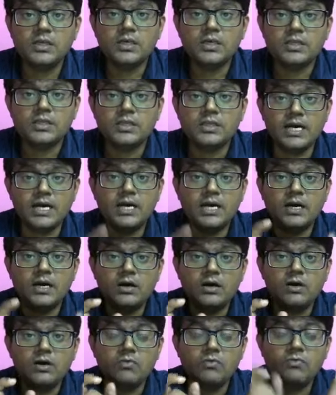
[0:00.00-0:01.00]
the
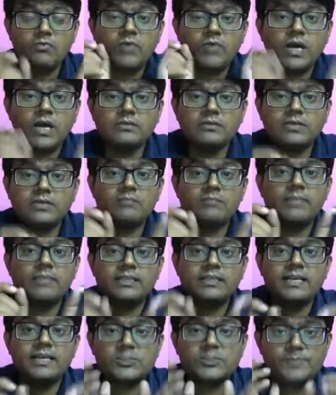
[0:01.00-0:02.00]
work done by
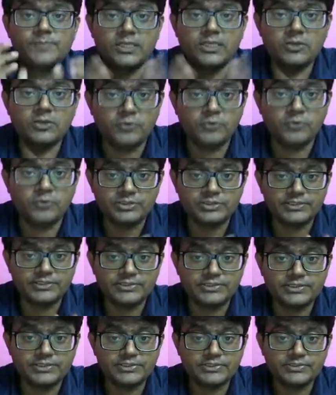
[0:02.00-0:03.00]
the respective
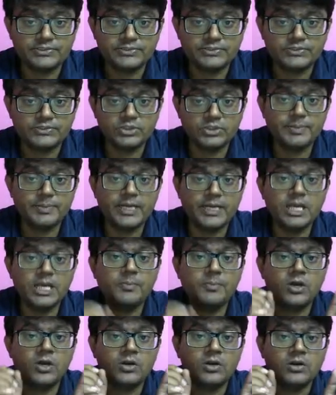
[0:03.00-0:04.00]
forces. So depending
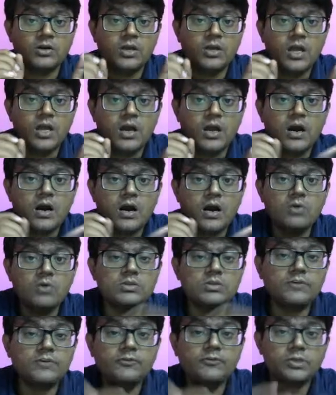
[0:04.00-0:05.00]
upon how
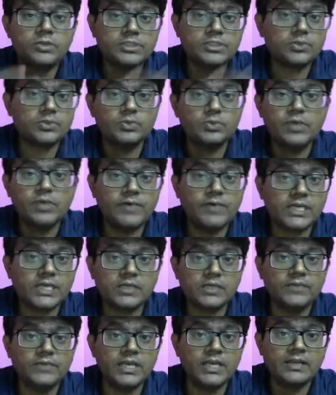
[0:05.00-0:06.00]
the forces do the
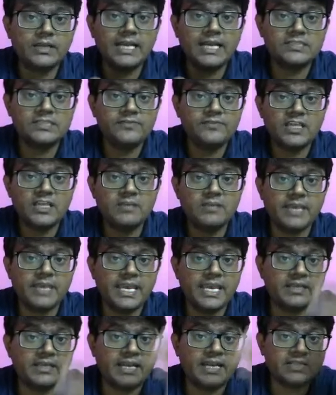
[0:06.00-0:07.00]
work, we'll classify them
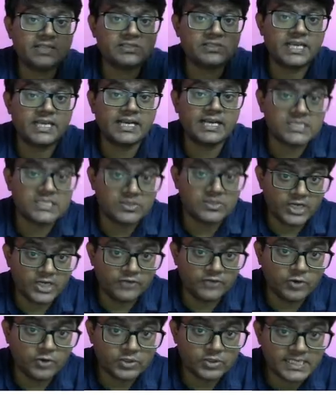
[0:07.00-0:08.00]
either as the
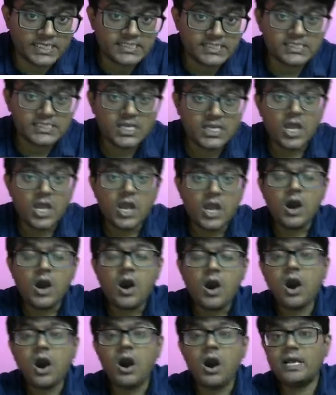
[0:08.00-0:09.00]
conservative forces
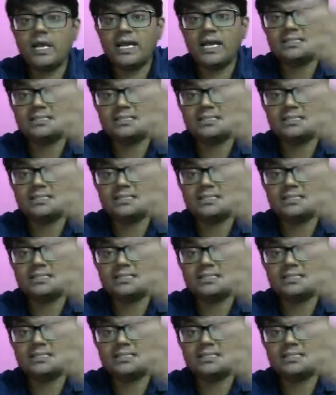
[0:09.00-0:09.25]
or as